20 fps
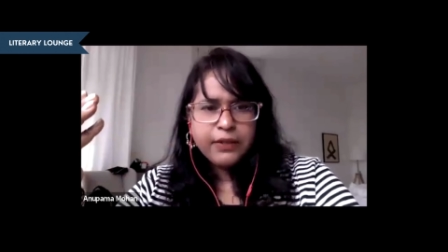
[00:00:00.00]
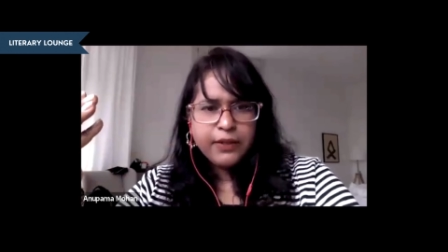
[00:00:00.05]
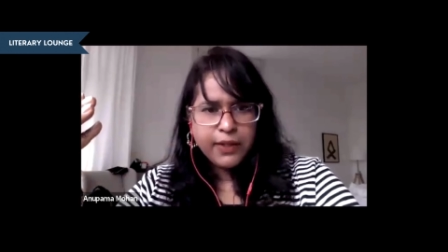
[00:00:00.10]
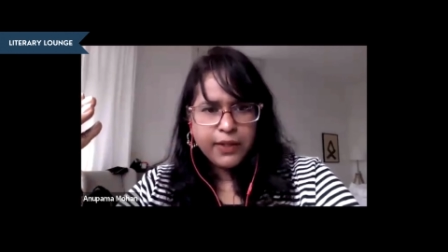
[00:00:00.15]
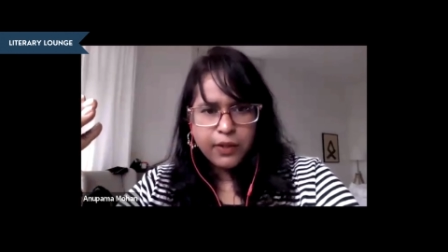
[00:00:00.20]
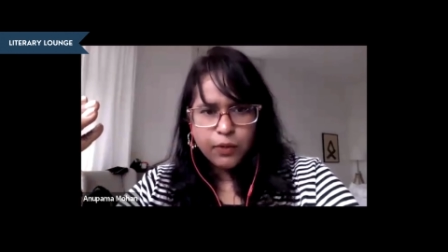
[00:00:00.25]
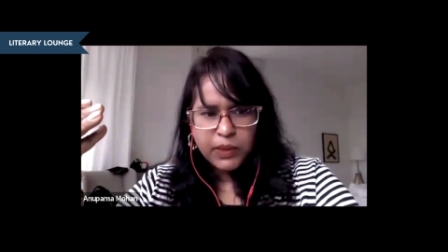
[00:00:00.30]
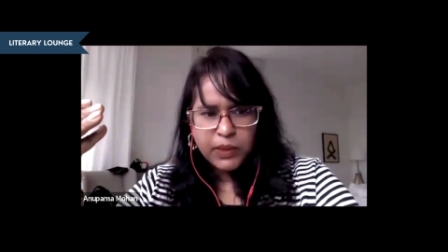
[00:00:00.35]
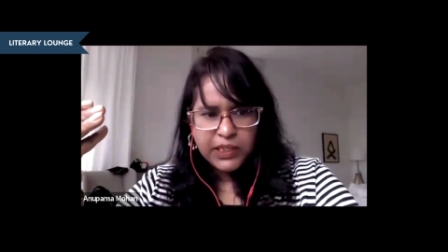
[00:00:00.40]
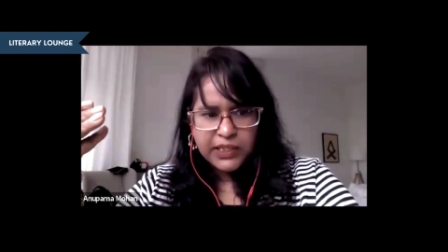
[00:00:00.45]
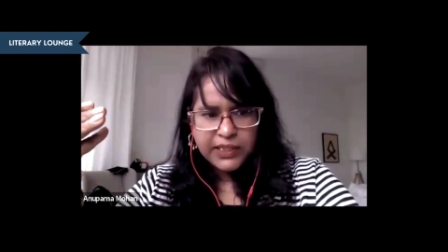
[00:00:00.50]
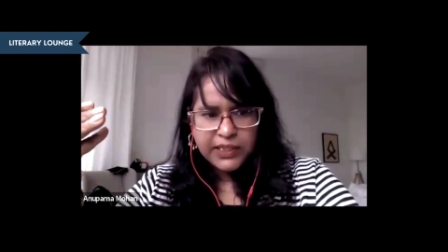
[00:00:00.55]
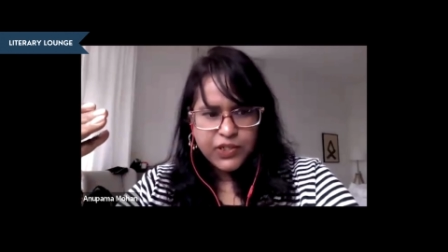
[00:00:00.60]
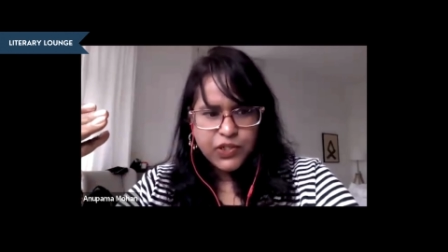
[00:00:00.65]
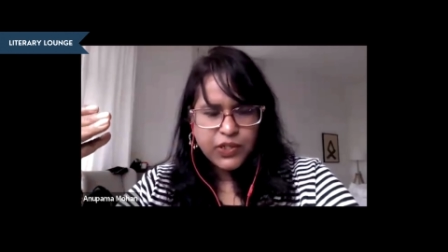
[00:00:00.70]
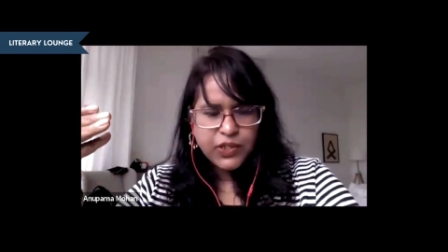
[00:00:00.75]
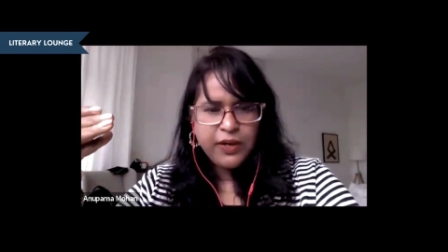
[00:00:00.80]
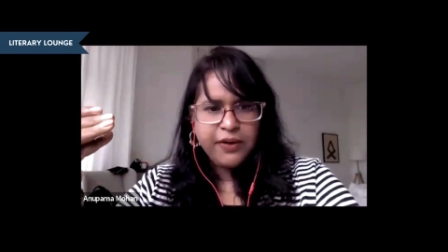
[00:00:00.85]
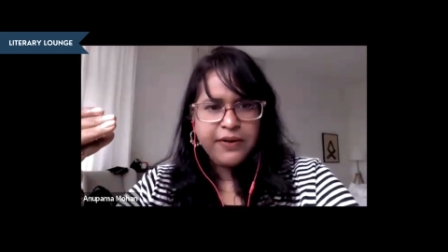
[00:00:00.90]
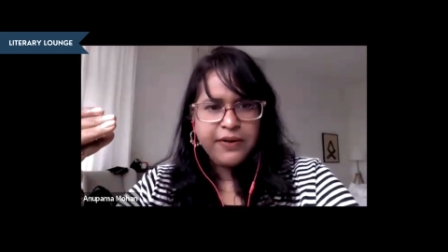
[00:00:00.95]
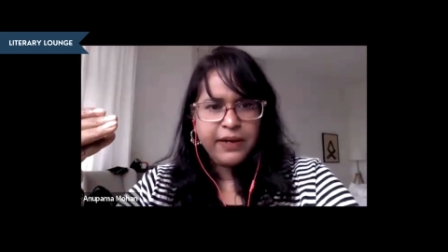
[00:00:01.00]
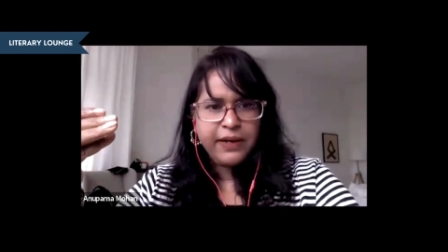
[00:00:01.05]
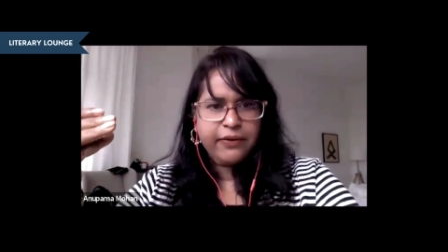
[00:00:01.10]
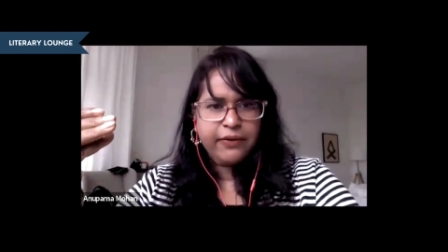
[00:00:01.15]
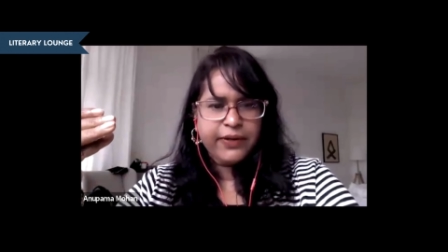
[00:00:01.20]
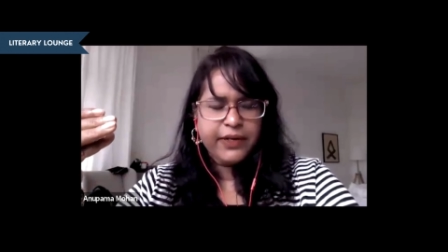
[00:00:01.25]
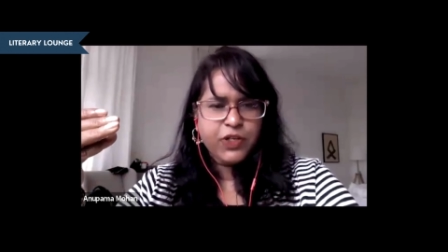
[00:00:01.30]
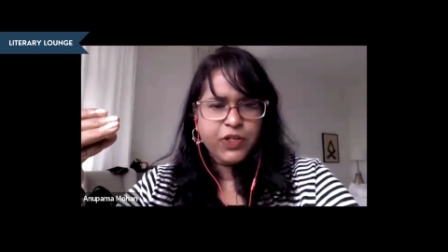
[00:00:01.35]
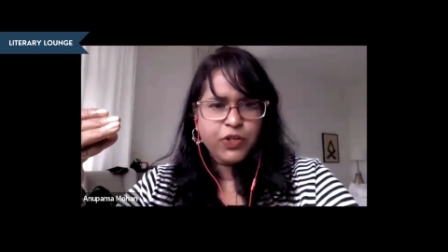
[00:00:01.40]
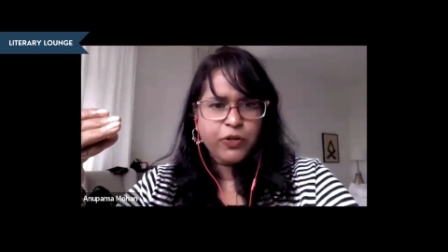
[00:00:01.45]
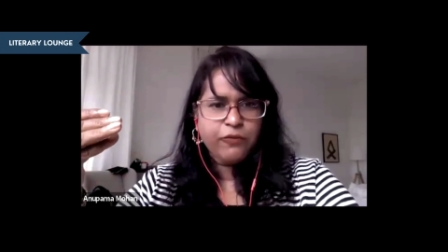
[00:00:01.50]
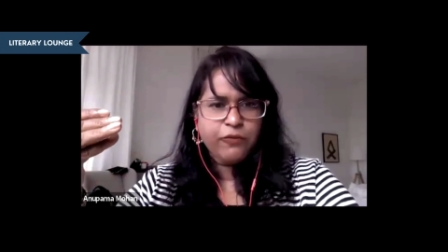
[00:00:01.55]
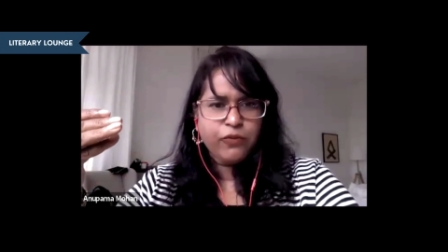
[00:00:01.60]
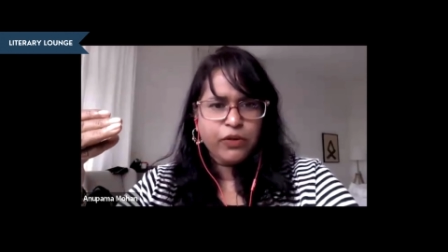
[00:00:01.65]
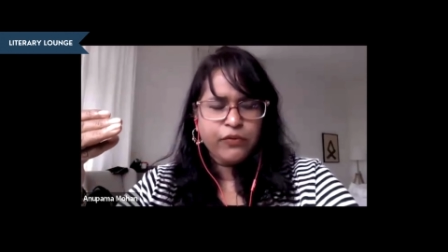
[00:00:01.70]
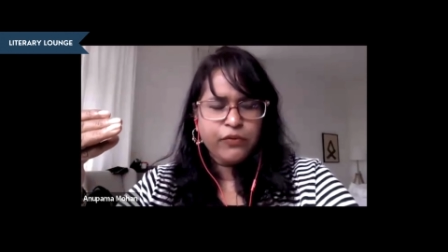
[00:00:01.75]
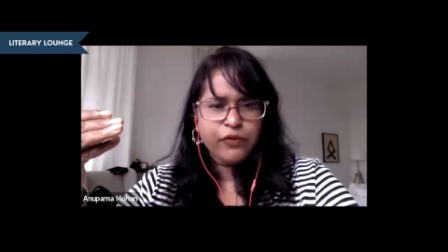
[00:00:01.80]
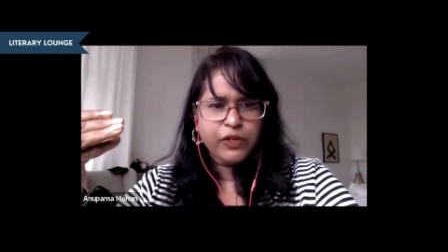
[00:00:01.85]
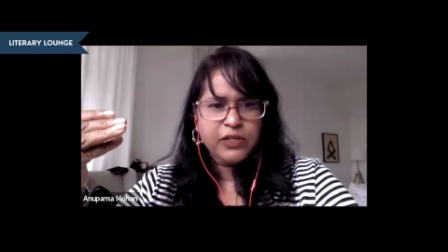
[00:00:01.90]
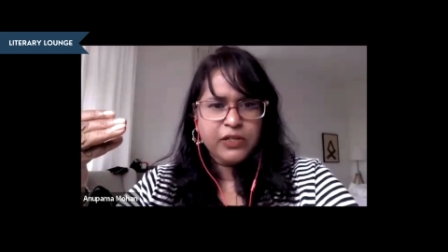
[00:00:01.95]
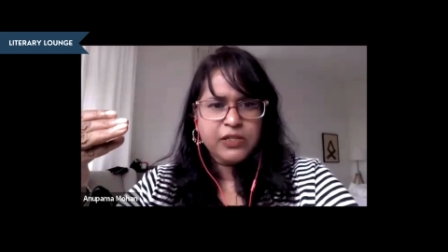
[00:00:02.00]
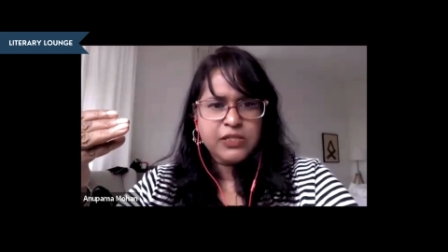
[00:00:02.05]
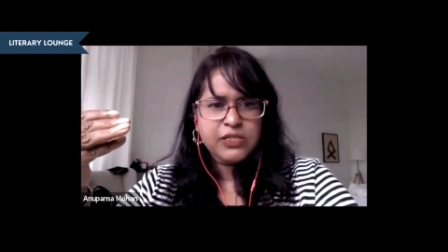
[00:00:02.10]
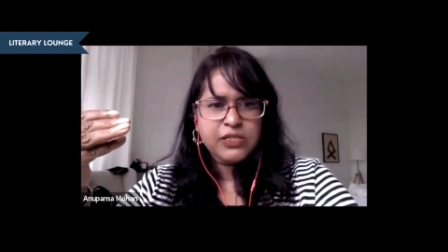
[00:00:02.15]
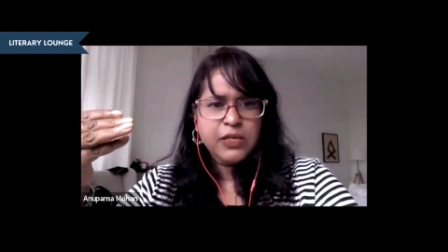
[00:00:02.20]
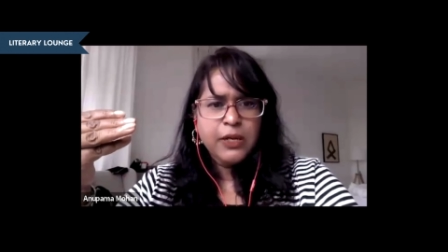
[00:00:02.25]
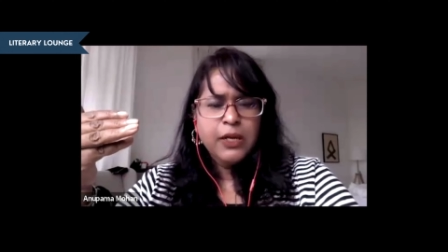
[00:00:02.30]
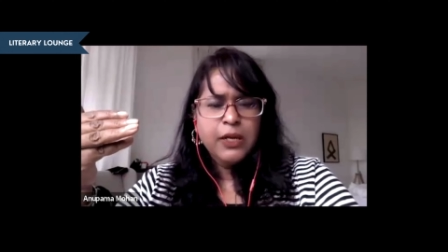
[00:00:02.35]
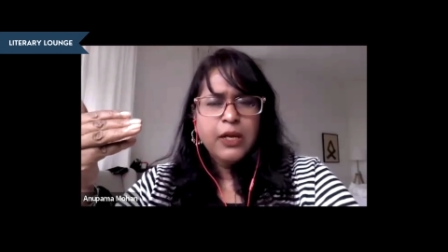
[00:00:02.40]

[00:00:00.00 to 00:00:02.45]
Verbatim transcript: the humiliation and degradation one feels.